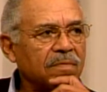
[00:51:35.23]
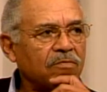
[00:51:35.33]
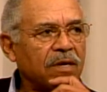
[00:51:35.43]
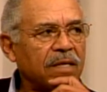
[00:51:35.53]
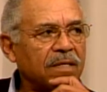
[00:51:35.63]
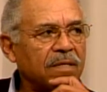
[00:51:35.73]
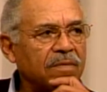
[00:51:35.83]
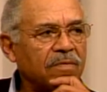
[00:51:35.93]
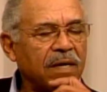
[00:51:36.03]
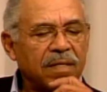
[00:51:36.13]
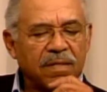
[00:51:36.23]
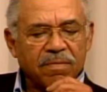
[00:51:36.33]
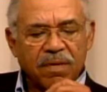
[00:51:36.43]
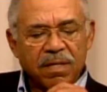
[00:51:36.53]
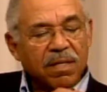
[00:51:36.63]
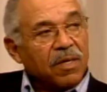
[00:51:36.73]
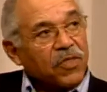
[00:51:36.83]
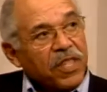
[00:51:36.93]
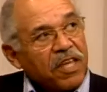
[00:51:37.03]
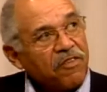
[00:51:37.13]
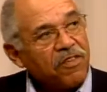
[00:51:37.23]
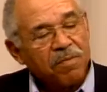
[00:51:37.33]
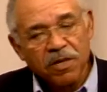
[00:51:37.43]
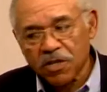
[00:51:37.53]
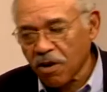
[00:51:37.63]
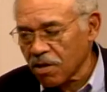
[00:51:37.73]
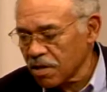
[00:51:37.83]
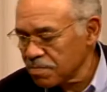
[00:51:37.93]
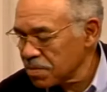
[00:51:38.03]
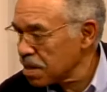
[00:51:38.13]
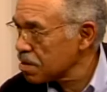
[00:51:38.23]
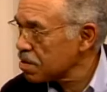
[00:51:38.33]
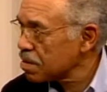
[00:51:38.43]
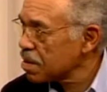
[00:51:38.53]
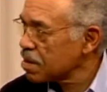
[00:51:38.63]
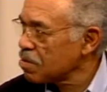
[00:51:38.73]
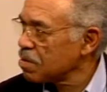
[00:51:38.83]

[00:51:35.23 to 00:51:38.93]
Right, right, right. Thank you very much, Carla. Let's let's go